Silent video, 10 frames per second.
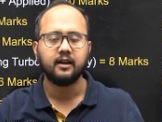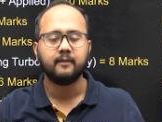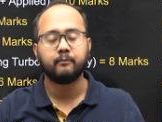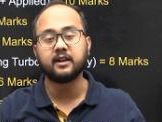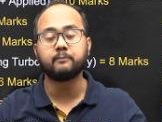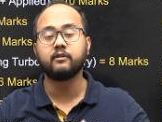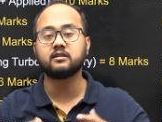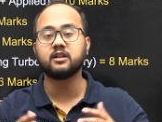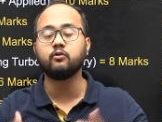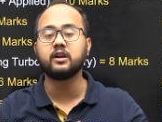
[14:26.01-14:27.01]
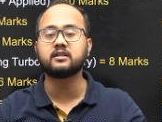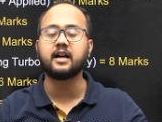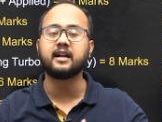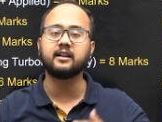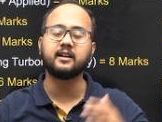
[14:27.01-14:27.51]
But the person who has
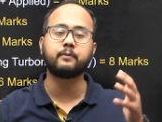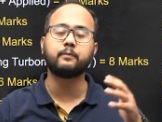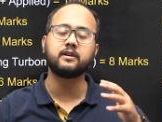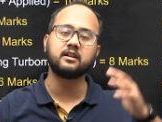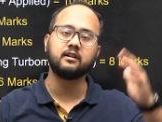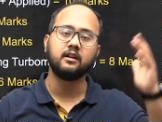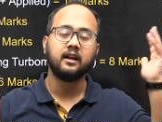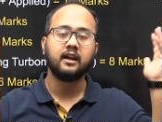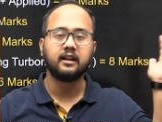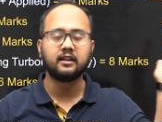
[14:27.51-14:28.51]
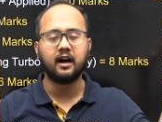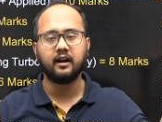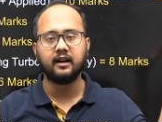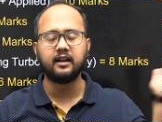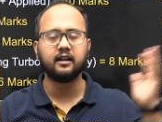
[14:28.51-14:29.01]
started the preparation in the
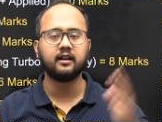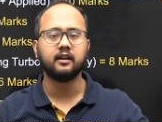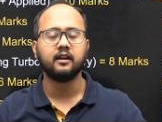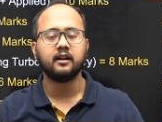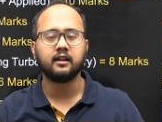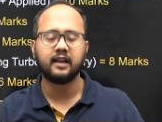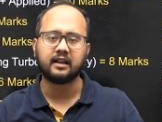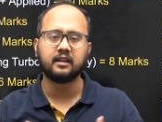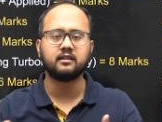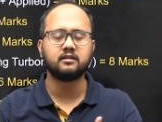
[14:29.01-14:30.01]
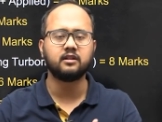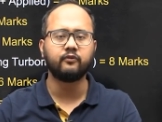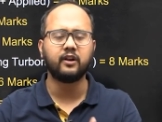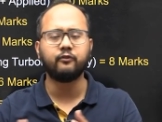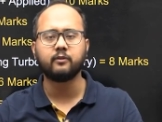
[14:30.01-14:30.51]
early, like in
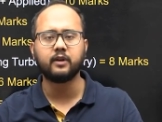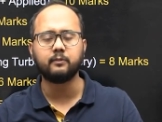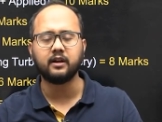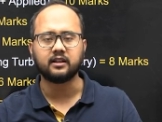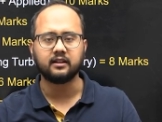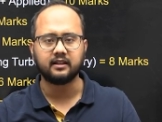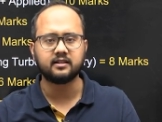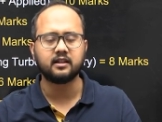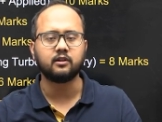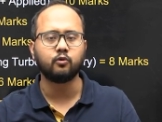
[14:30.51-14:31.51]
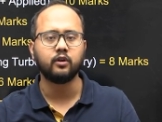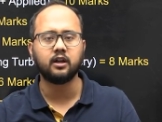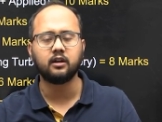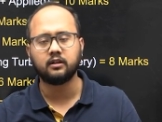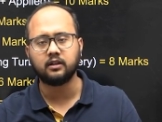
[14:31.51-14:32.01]
January, February month, this year,
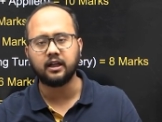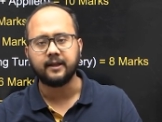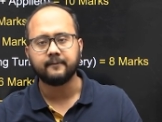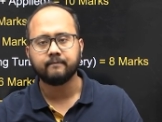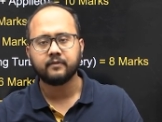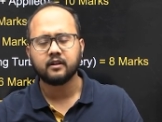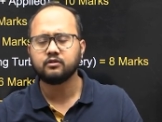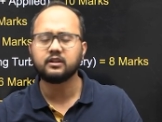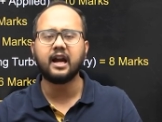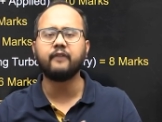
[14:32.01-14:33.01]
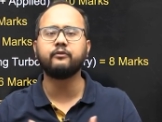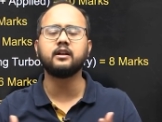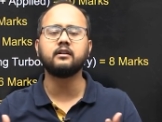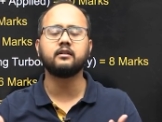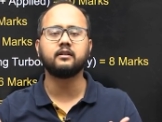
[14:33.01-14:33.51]
twenty-three. So they have the,
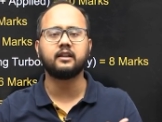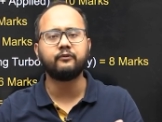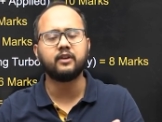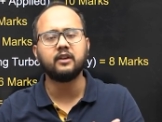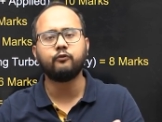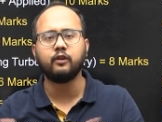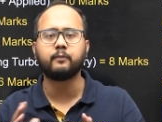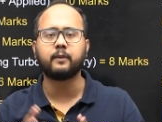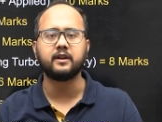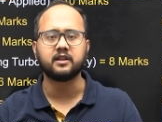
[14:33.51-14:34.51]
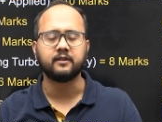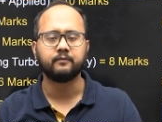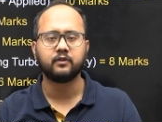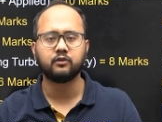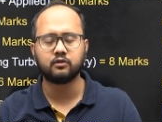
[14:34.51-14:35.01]
they have done full preparation.
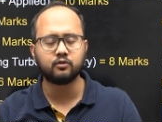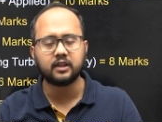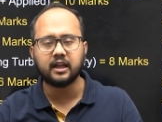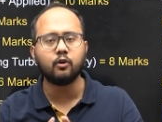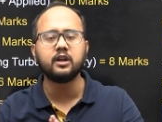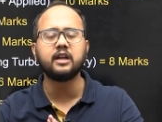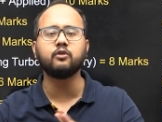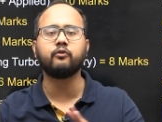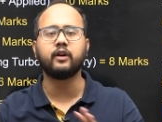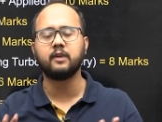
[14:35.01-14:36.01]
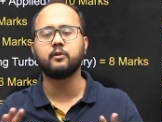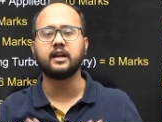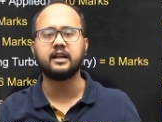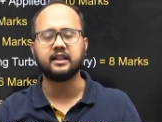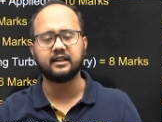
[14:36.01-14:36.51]
So they don't need to worry about
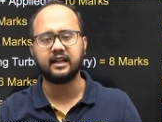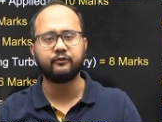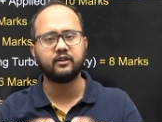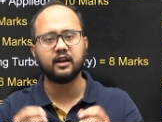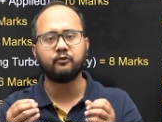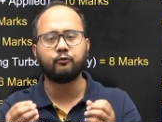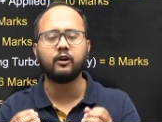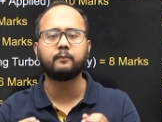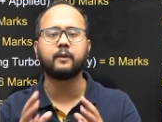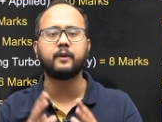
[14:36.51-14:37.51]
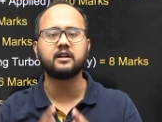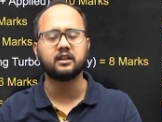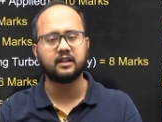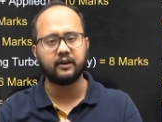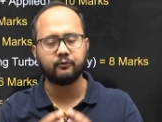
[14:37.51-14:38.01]
anything. They have done full preparation.
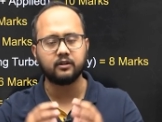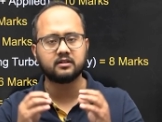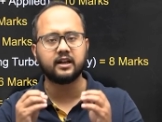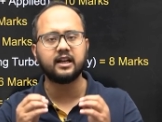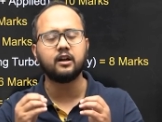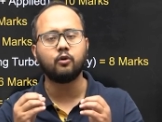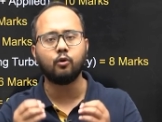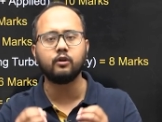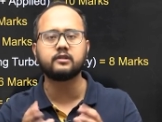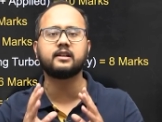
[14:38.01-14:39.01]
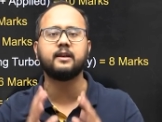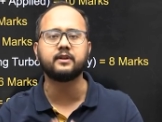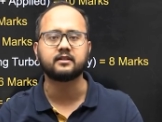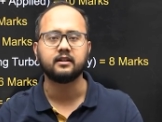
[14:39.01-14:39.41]
They have studied whole syllabus.